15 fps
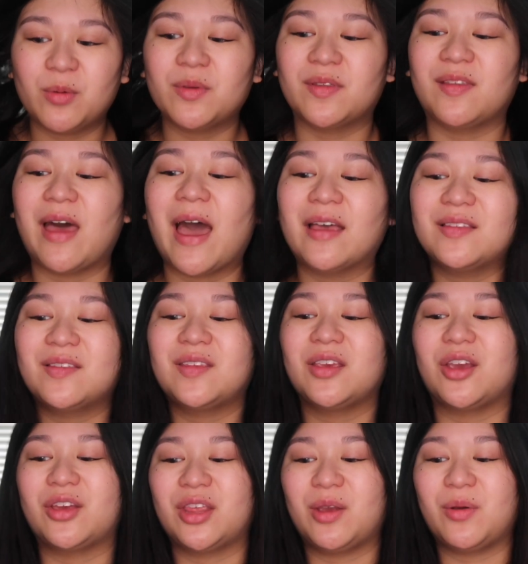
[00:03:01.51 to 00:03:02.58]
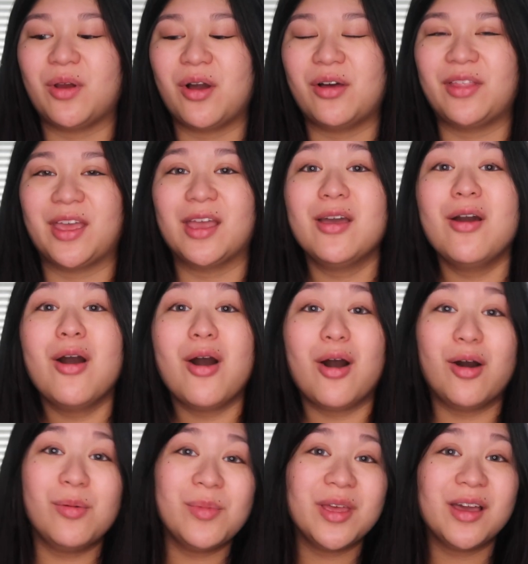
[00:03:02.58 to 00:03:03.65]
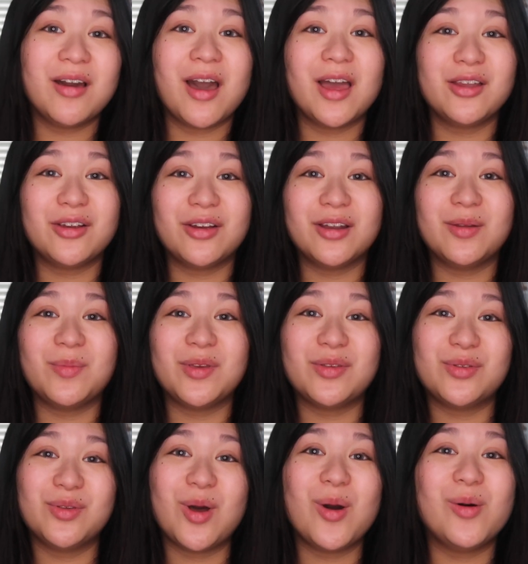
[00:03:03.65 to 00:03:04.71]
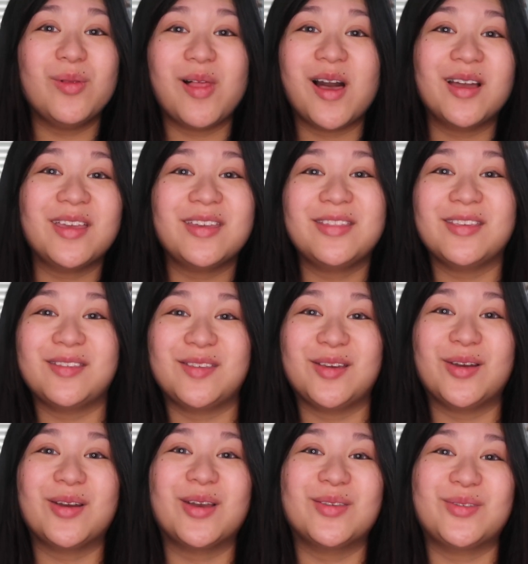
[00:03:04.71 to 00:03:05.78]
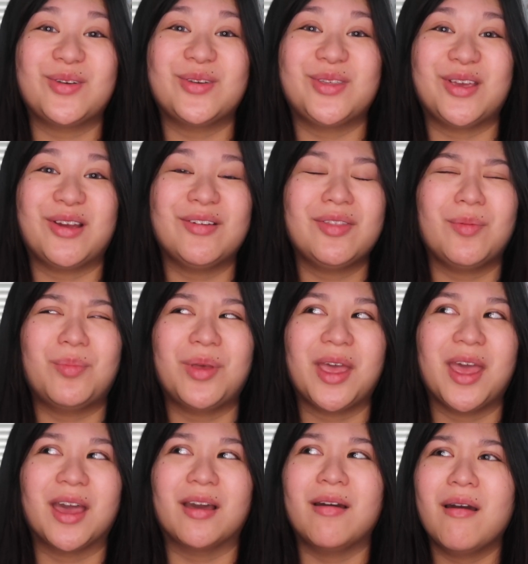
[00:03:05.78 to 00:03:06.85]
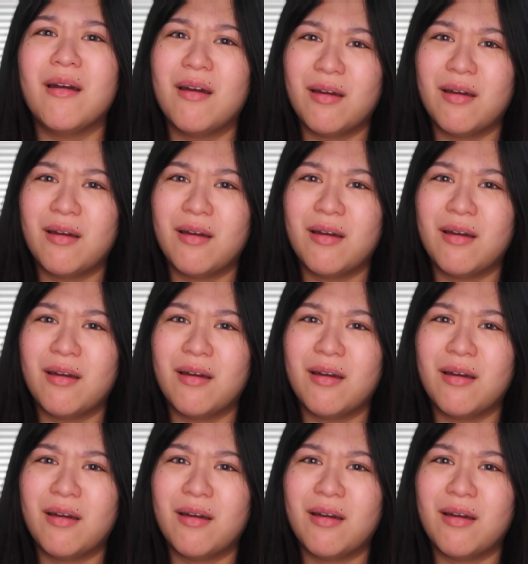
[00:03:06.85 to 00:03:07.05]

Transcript: it was last year, they were all like, oh my god, you're going to be so lucky this year because you're Year of the Pig.